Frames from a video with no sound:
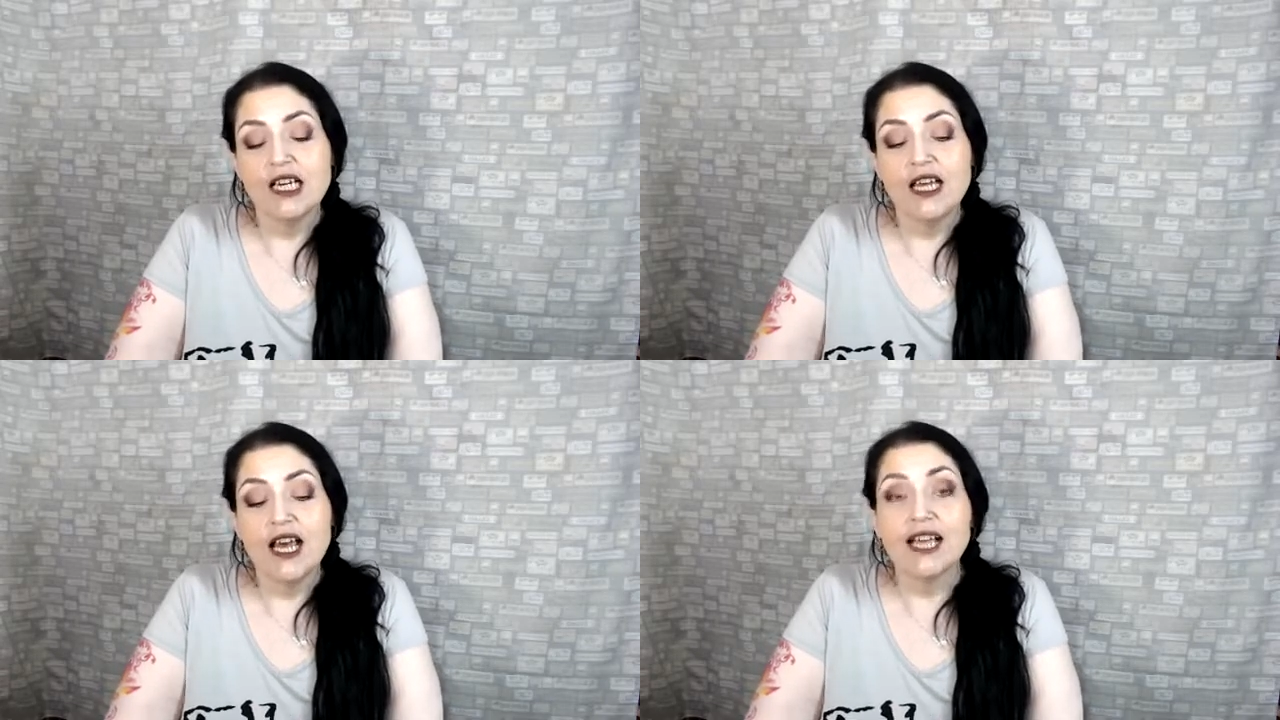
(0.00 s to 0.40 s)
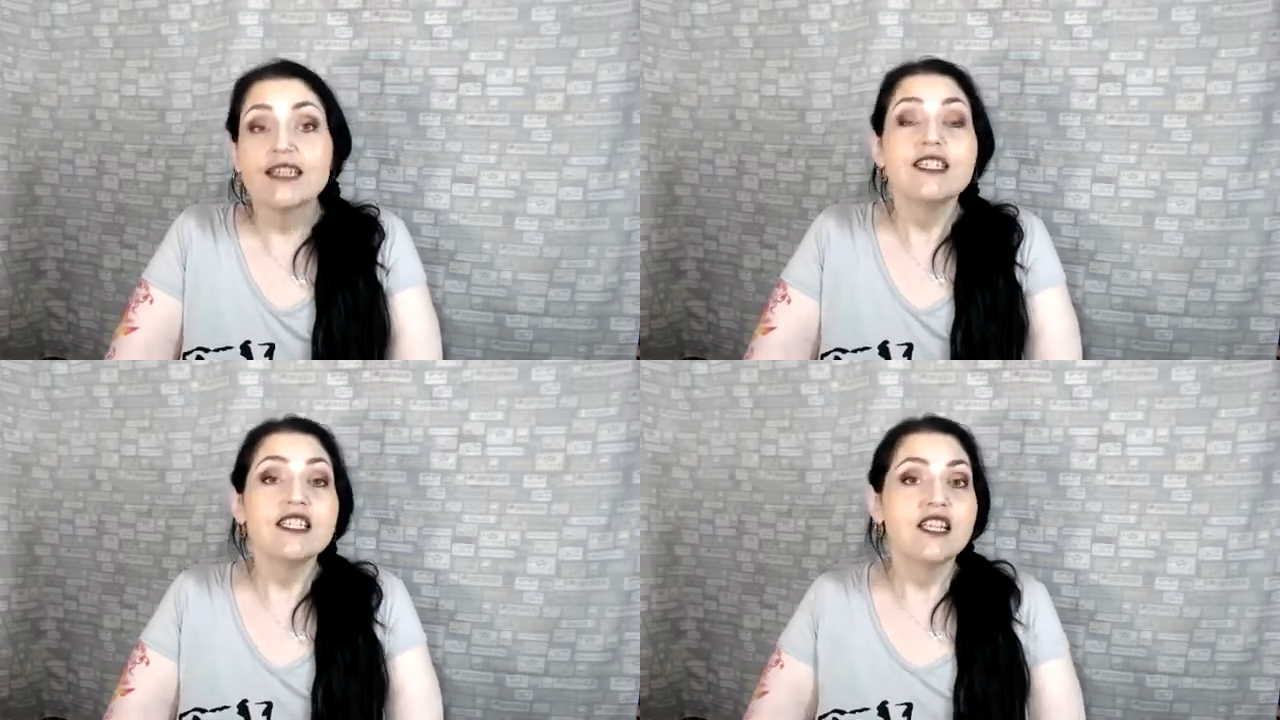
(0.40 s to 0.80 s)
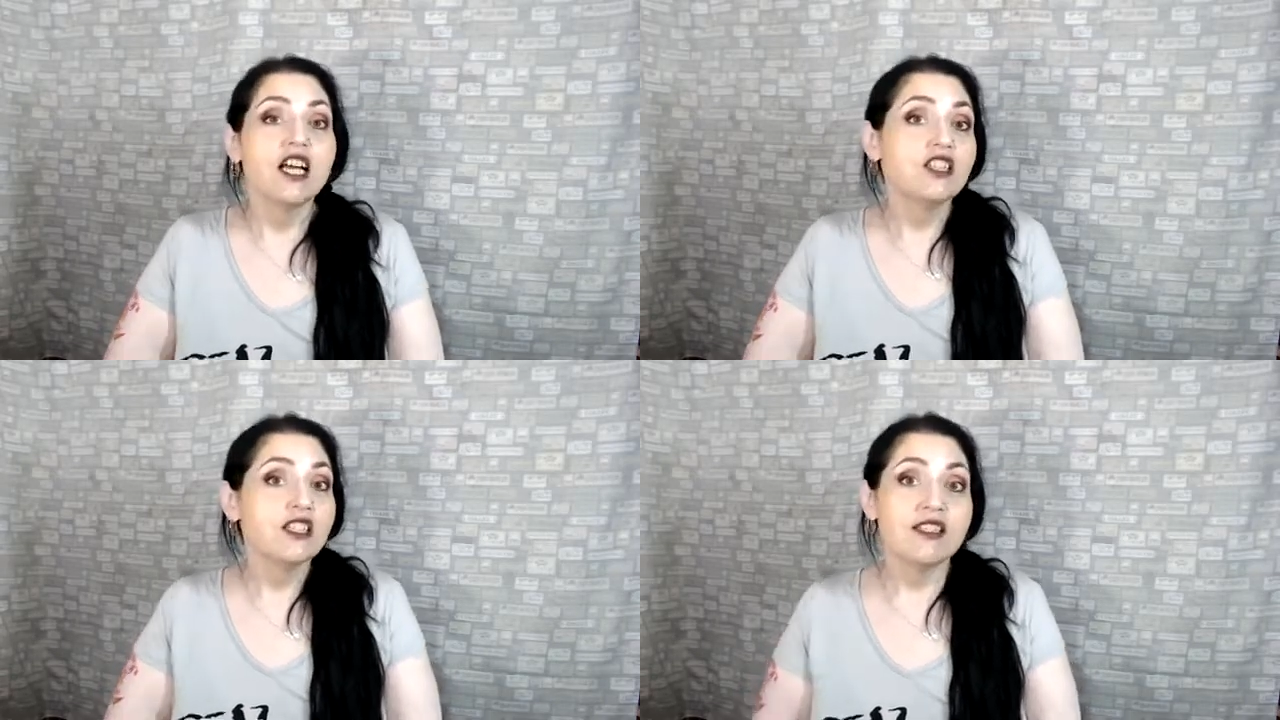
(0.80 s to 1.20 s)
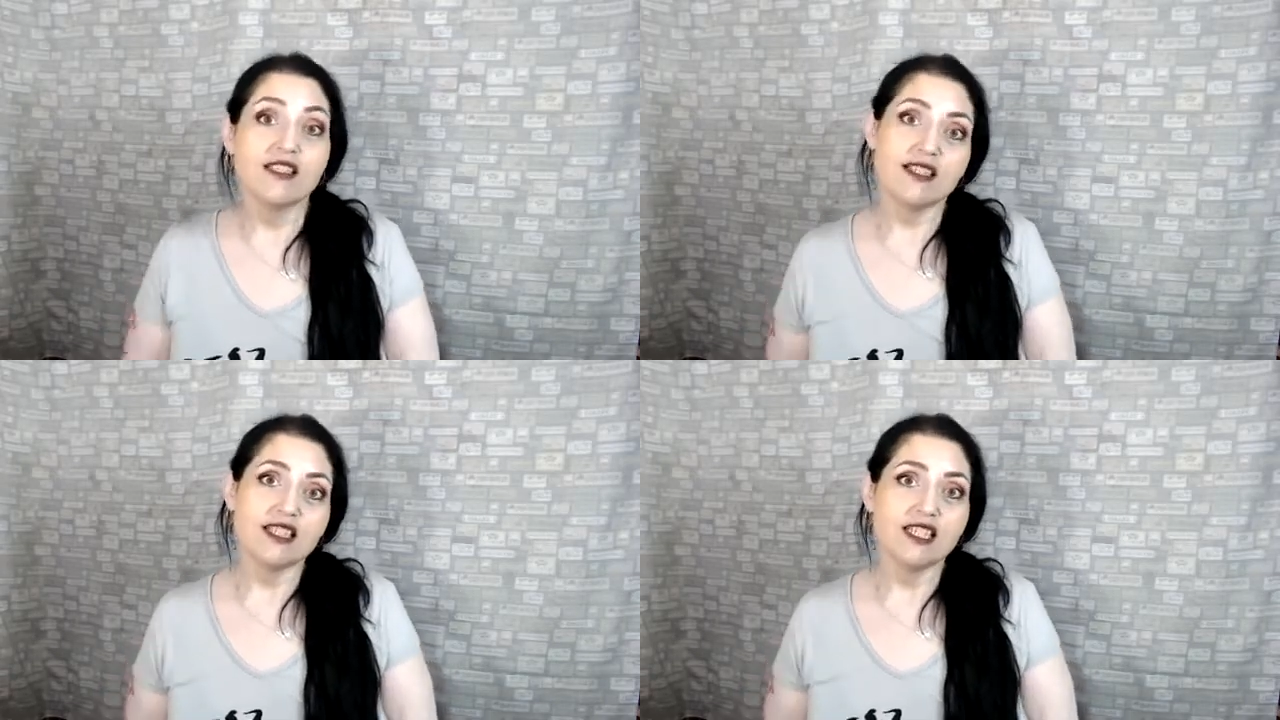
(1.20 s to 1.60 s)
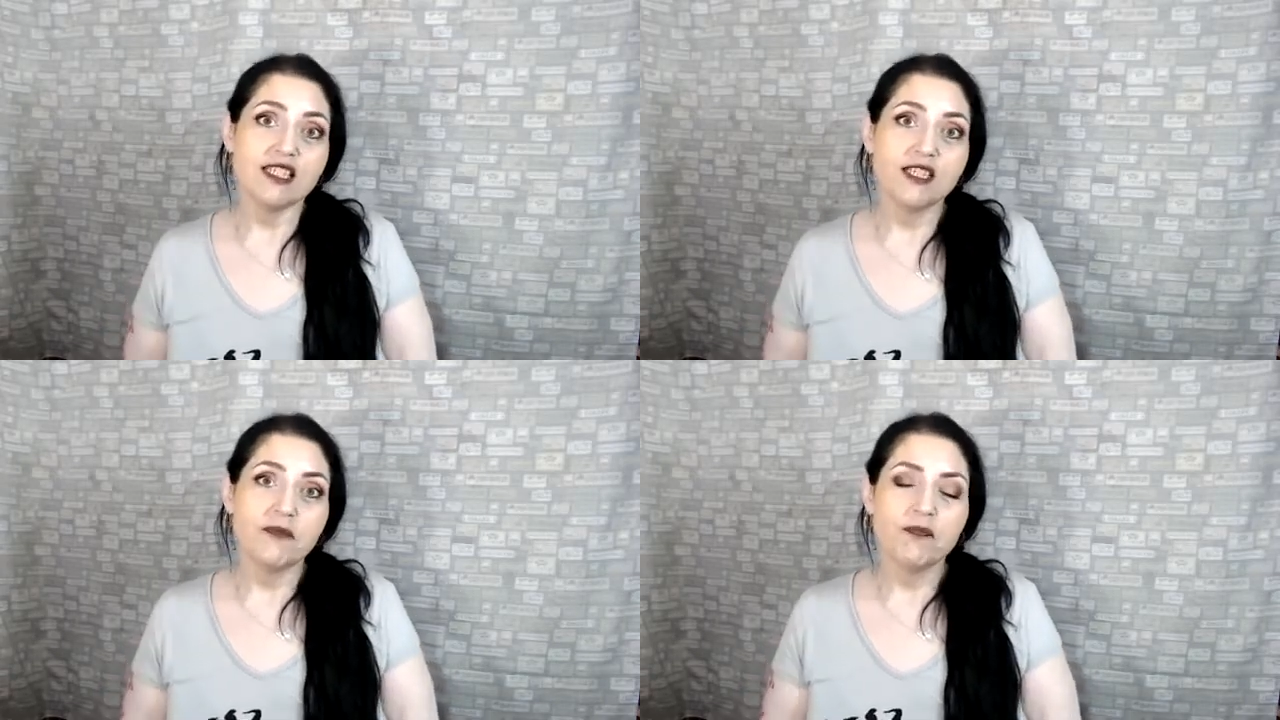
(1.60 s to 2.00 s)
at least not
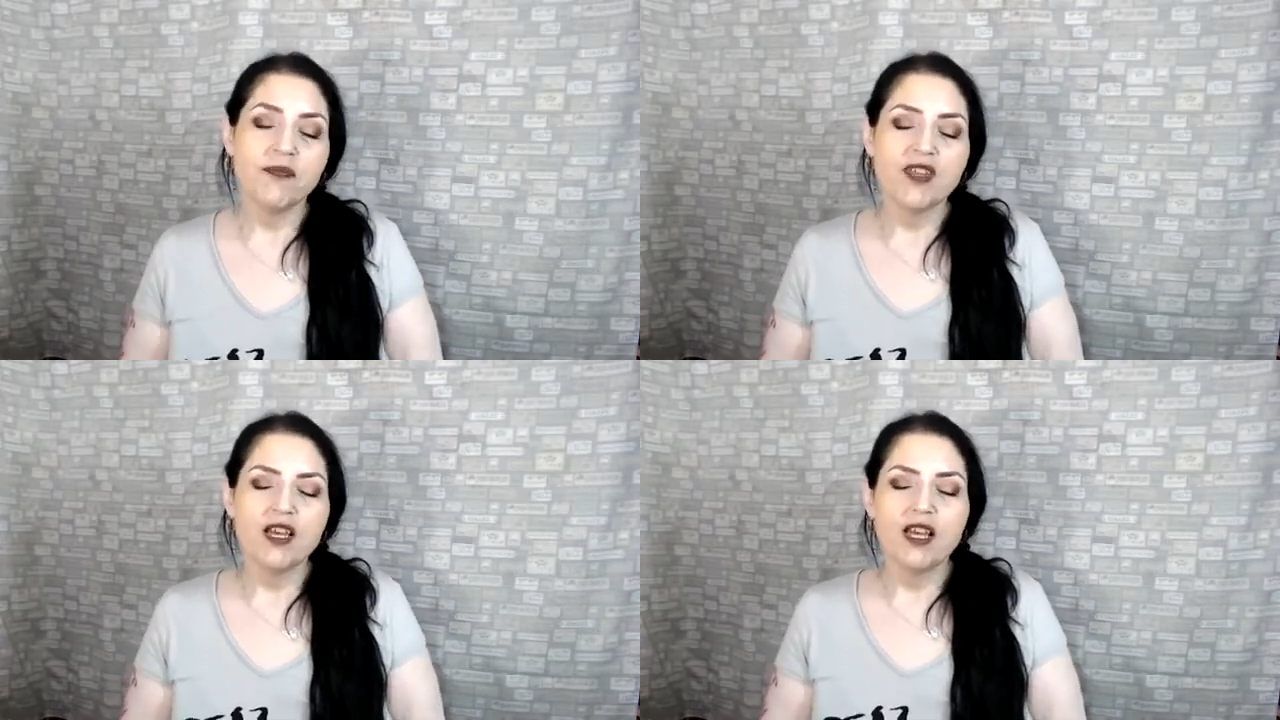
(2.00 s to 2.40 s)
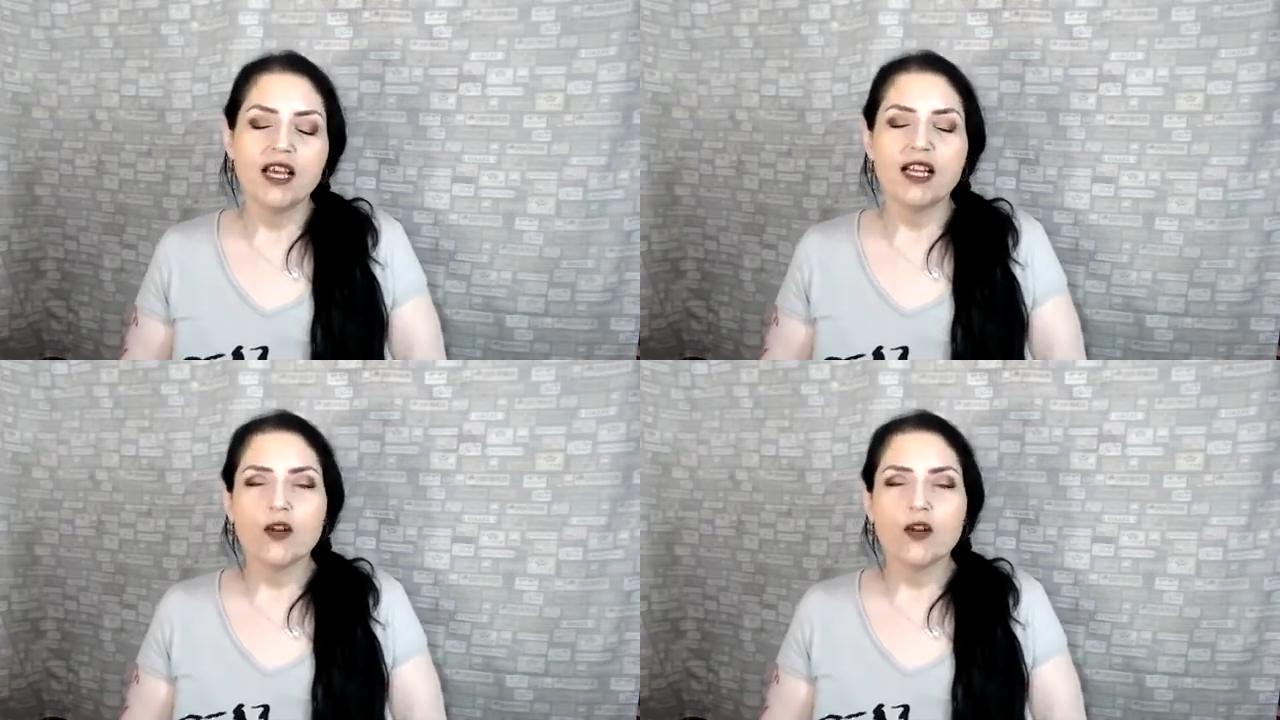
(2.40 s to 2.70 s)
consistently. And